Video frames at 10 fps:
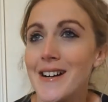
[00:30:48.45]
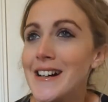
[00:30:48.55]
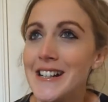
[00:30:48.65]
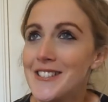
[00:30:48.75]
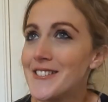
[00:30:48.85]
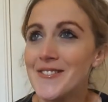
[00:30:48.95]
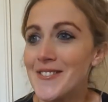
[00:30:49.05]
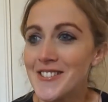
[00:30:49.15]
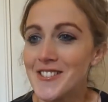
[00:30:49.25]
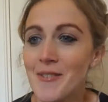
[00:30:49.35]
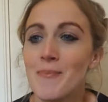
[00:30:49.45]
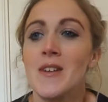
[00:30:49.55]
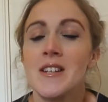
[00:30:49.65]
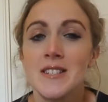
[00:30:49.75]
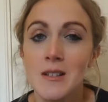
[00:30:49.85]
And oh my god.
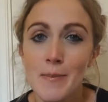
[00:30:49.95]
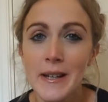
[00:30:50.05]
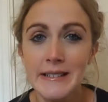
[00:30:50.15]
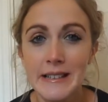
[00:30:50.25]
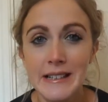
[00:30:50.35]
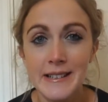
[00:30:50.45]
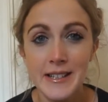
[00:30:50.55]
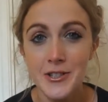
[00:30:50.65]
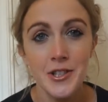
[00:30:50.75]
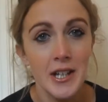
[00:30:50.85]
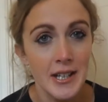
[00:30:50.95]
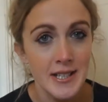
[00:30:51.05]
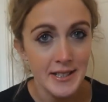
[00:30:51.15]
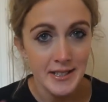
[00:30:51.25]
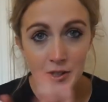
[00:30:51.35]
So basically this year,
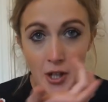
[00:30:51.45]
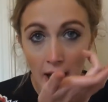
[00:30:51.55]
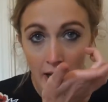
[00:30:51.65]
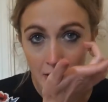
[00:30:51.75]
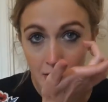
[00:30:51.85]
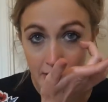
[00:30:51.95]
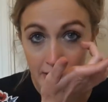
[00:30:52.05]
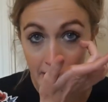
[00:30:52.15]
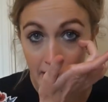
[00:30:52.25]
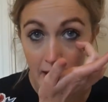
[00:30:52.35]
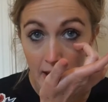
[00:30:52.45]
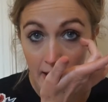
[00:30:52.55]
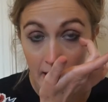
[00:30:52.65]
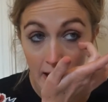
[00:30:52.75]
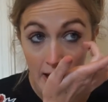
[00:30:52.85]
Disney changed
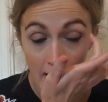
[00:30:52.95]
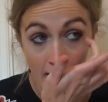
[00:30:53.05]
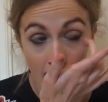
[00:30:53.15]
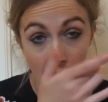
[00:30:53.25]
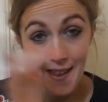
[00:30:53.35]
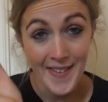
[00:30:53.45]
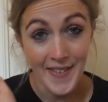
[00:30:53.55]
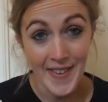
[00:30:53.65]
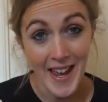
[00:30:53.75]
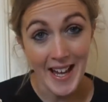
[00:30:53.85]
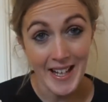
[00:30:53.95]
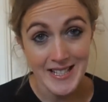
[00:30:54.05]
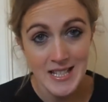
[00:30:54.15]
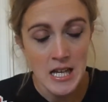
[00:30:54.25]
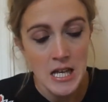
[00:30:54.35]
the snacks.